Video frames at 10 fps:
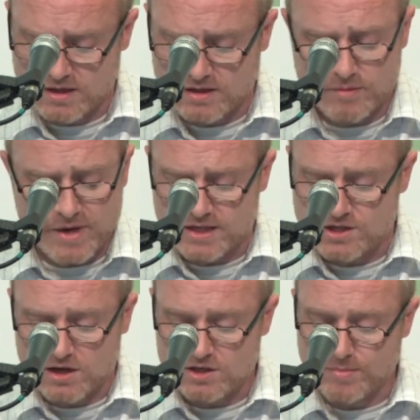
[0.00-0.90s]
there are many
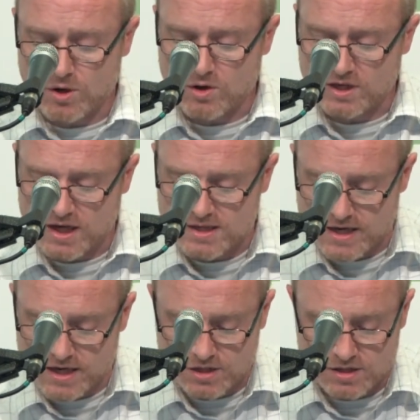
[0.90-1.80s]
charitable
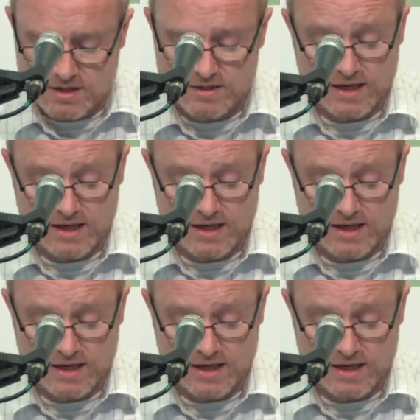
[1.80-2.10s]
organisations